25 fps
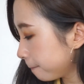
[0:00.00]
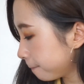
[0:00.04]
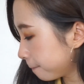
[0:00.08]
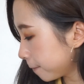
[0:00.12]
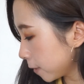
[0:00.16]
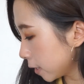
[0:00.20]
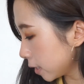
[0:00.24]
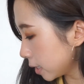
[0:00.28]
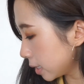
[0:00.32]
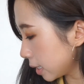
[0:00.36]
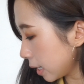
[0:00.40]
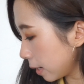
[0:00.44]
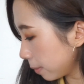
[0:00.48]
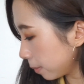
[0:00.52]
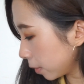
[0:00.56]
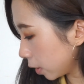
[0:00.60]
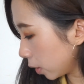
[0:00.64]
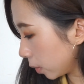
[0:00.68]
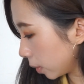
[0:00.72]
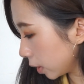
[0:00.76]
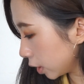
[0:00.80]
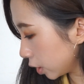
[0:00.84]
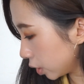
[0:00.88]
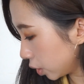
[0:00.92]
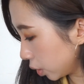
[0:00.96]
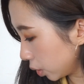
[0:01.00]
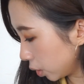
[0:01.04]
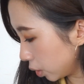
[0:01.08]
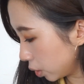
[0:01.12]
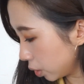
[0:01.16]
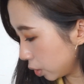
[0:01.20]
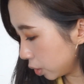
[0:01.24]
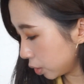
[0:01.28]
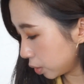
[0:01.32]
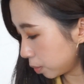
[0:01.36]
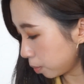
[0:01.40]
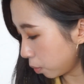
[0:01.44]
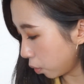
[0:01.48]
First I'm going to
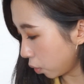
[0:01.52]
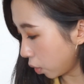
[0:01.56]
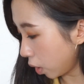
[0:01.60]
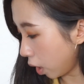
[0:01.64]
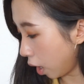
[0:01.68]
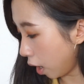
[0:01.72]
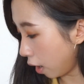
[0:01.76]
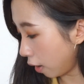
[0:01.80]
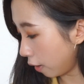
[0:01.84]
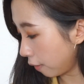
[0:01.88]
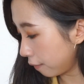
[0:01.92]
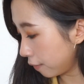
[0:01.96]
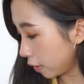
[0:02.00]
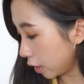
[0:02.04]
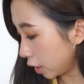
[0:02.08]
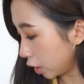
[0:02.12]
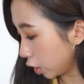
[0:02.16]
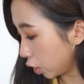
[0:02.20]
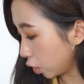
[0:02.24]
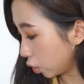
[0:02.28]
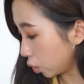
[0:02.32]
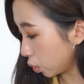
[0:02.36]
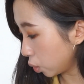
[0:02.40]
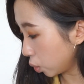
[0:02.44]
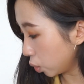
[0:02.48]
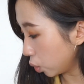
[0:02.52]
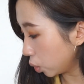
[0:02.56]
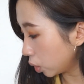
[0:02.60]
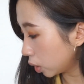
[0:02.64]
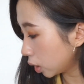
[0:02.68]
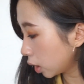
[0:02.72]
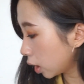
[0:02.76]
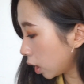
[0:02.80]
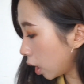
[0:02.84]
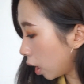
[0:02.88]
use more of a nude